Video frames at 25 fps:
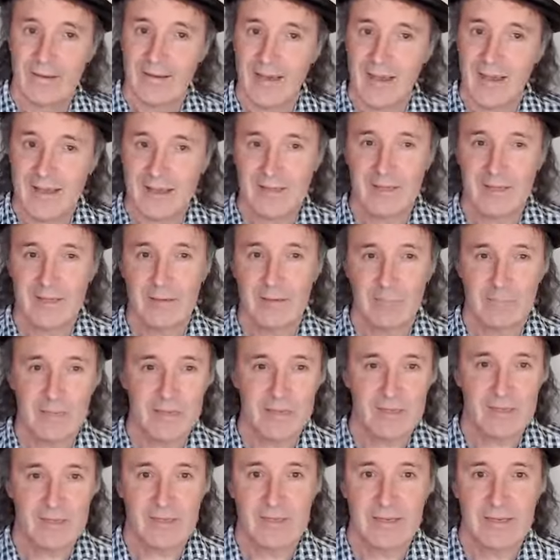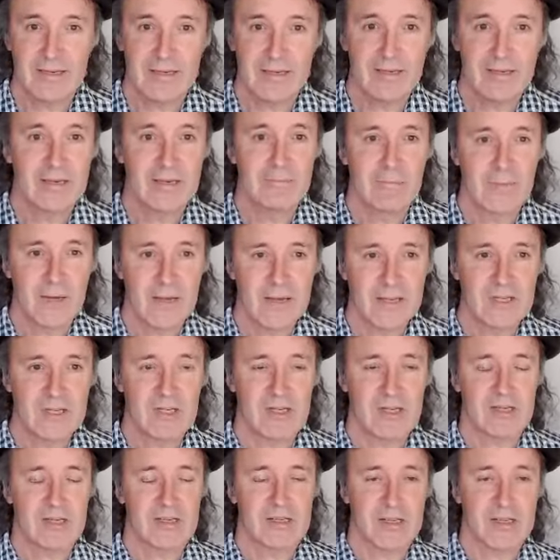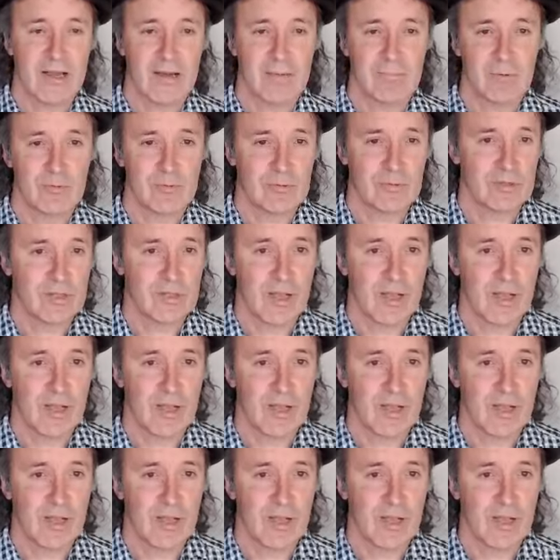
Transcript: As can be seen in major examples